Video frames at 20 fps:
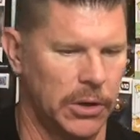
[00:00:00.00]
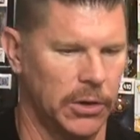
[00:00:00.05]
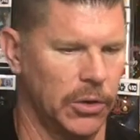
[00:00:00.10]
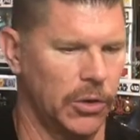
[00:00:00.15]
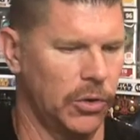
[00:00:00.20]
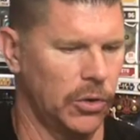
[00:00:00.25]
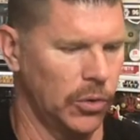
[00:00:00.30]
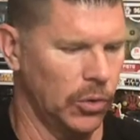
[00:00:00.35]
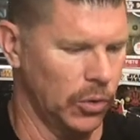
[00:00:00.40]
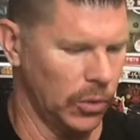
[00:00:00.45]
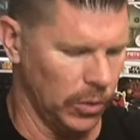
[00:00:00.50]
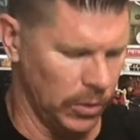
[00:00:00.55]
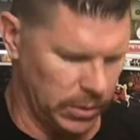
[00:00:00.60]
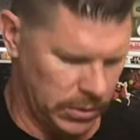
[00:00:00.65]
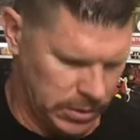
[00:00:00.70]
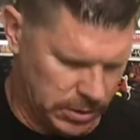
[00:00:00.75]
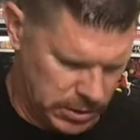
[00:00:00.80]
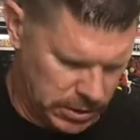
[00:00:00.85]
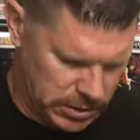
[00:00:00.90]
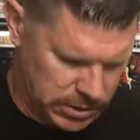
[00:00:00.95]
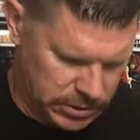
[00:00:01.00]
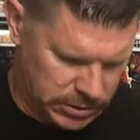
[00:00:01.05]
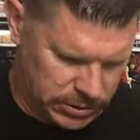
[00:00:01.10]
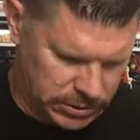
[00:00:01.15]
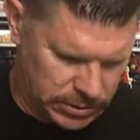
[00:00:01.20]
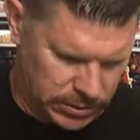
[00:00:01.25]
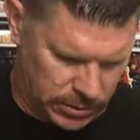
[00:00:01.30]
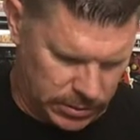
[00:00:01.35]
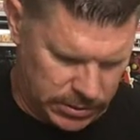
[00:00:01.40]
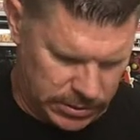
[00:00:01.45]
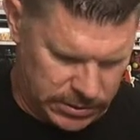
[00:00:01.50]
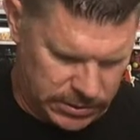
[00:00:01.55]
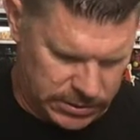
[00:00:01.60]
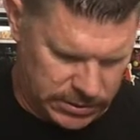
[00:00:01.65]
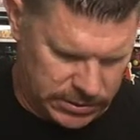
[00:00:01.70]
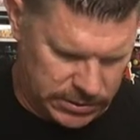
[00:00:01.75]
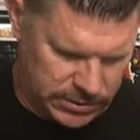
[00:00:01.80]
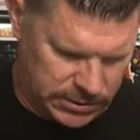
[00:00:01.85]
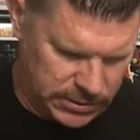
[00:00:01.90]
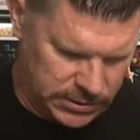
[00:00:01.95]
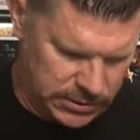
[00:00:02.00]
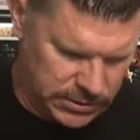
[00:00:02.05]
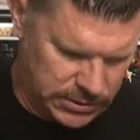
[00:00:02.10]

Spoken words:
cool sodas.